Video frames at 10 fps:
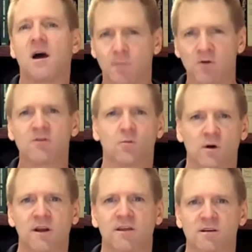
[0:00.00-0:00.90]
I'm most
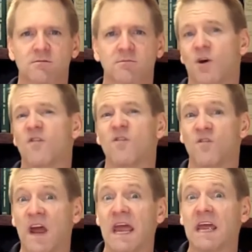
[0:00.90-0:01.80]
worried that they'll
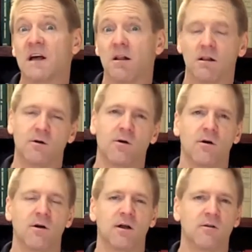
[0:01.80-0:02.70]
fail or
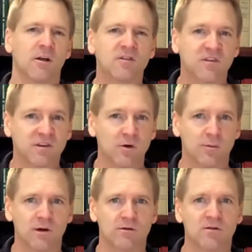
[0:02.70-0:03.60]
look stupid.